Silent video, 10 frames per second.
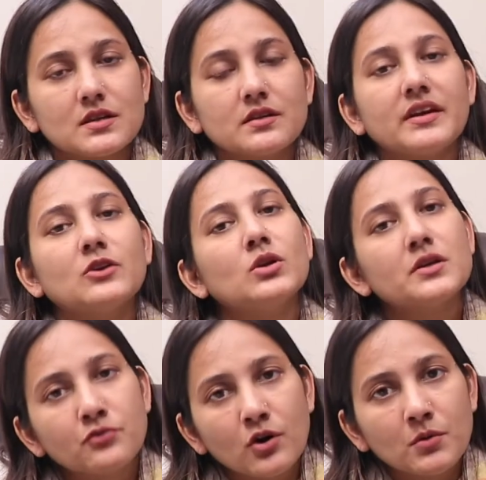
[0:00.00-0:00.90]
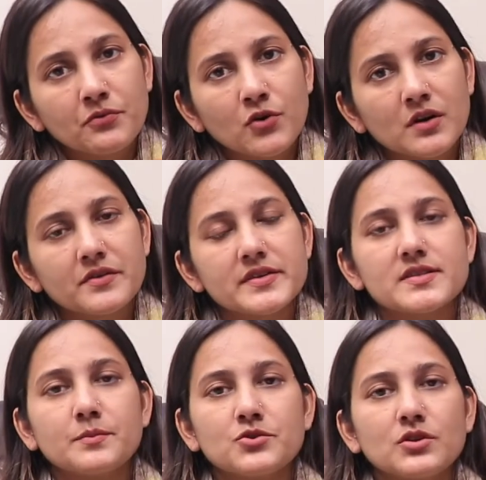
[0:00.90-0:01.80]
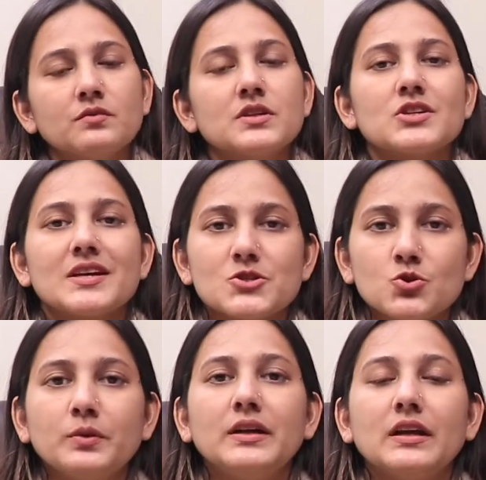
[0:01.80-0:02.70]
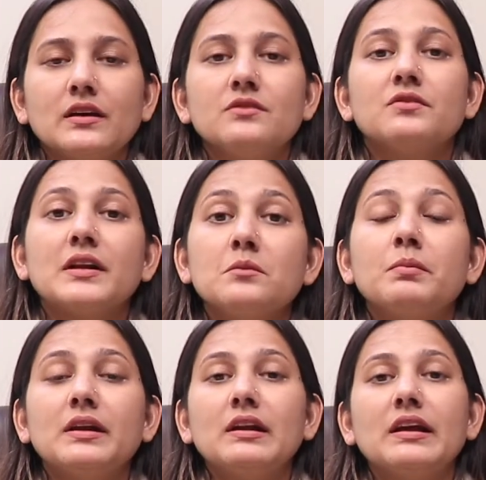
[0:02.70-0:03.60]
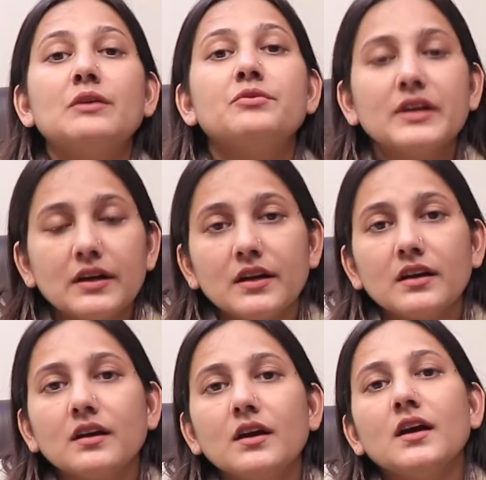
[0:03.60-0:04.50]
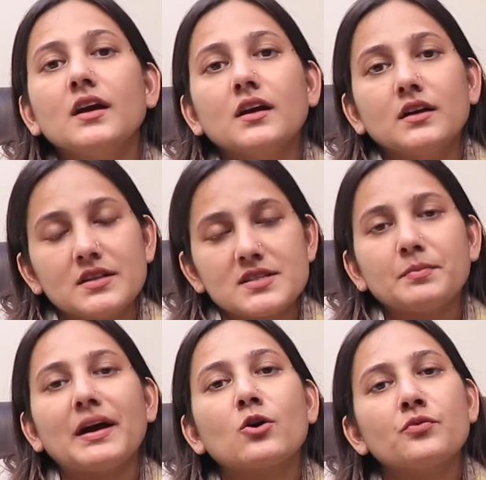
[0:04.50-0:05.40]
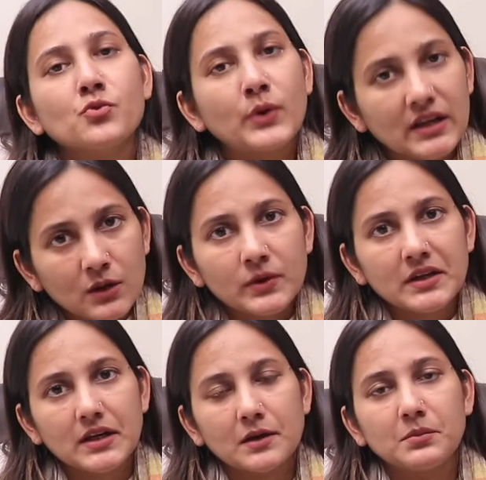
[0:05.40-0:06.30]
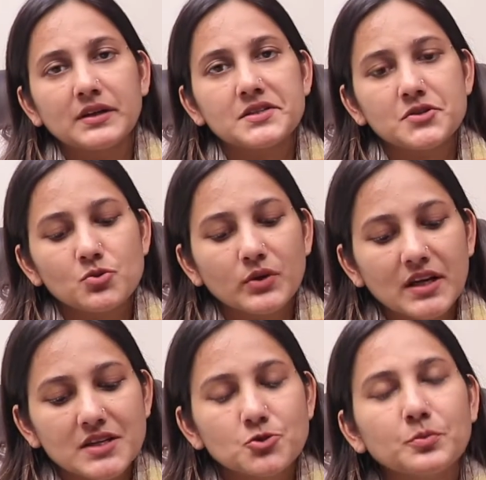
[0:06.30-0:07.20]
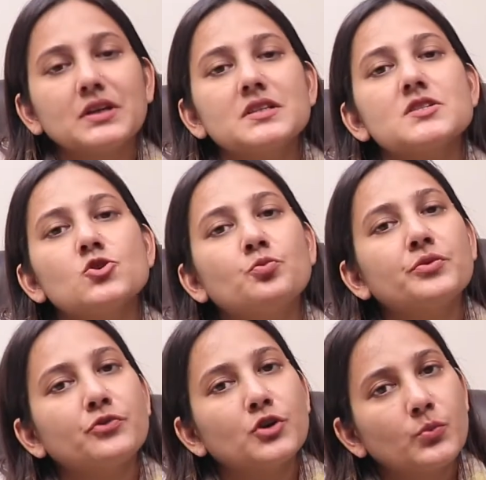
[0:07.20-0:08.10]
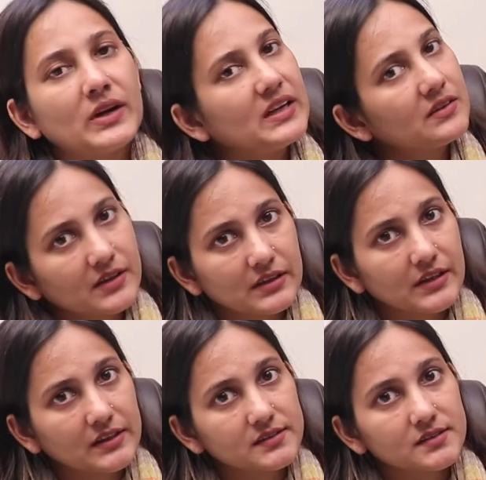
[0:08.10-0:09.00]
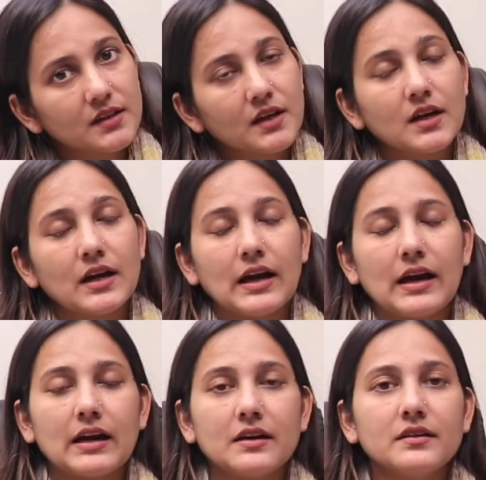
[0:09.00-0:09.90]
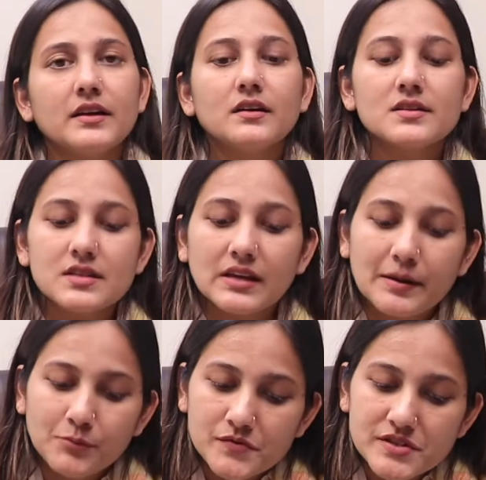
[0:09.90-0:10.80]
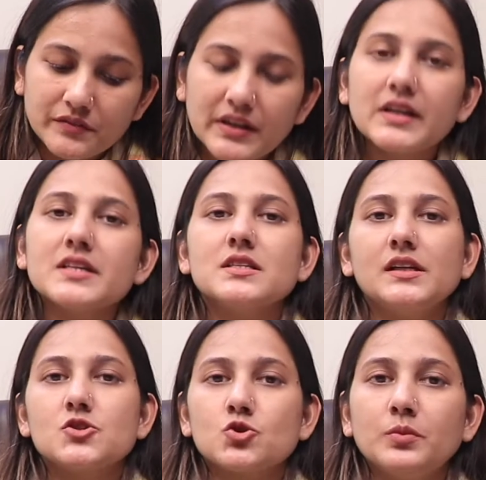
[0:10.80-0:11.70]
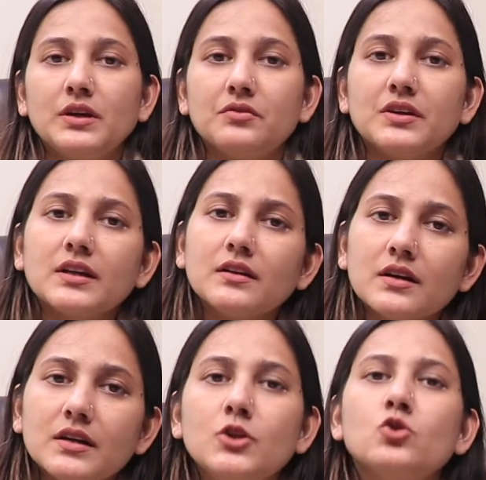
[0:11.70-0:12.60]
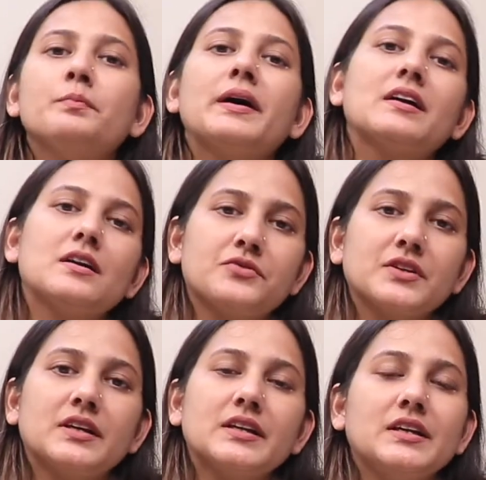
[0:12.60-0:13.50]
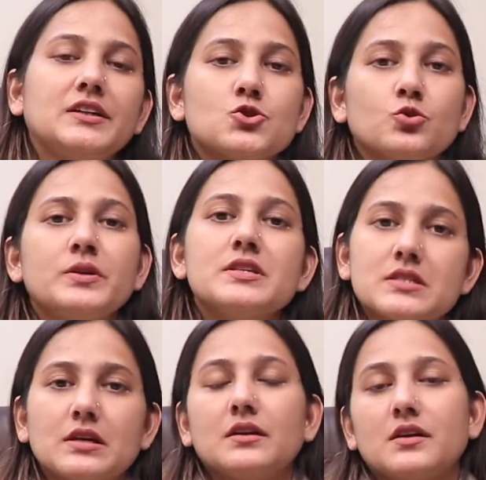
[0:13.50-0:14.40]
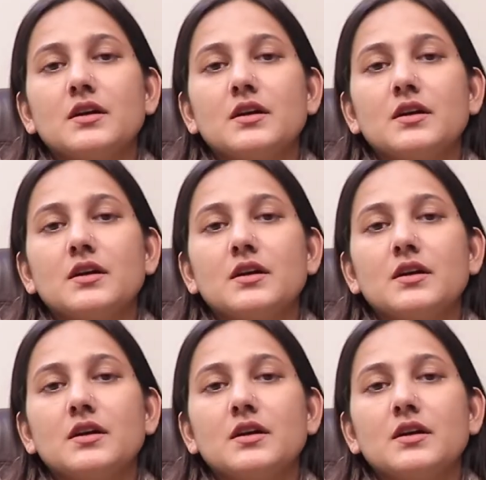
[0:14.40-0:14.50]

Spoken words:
a regular form of contraception which has to be taken one pill every day. It's a pack of 21 tablets, so it has to be consumed for 21 days, and then a gap of 7 days needs to be given, and a new pack after that needs to be started.